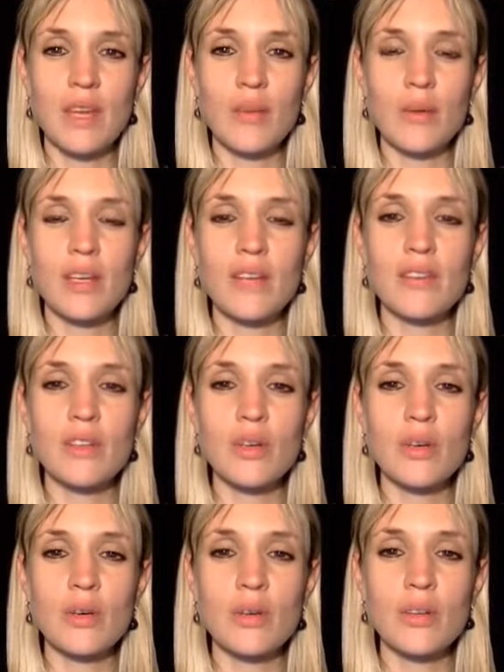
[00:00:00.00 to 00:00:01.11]
It will give
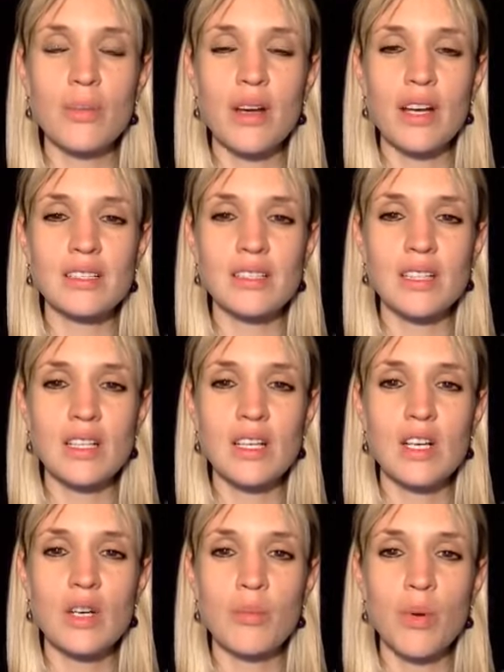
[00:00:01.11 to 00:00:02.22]
you, the person,
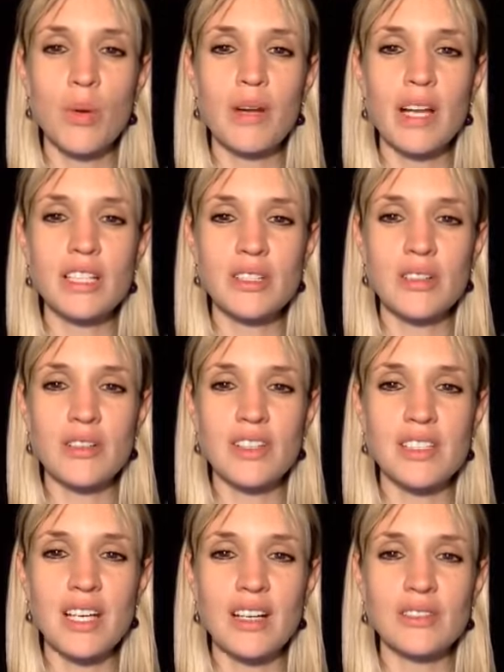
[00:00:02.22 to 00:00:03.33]
more pleasure if
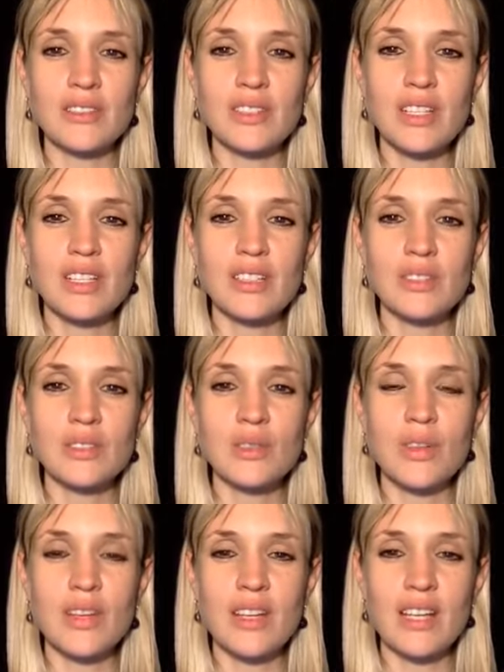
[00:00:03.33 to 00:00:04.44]
it tells the
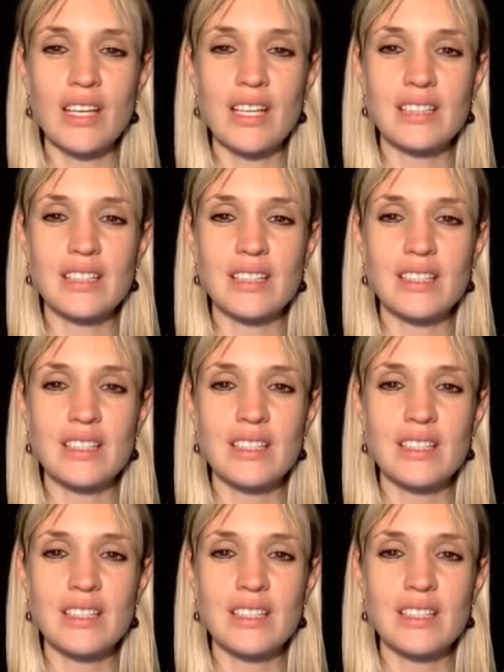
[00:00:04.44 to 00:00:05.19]
story that it is.